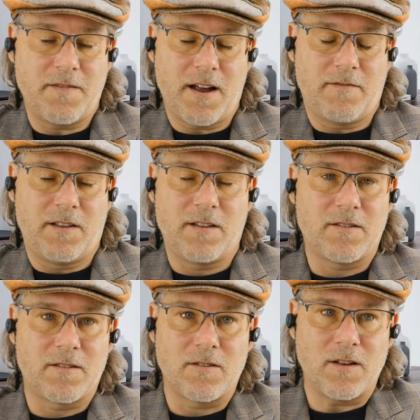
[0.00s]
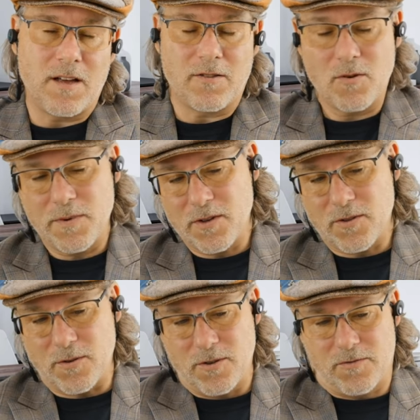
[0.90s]
of having this as open
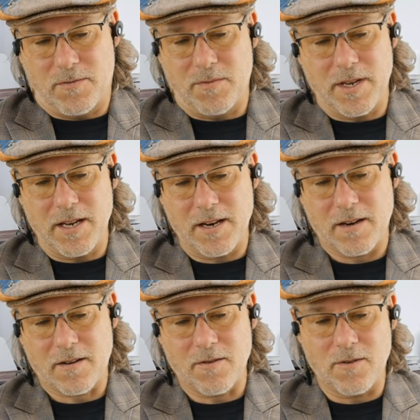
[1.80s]
source from the beginning,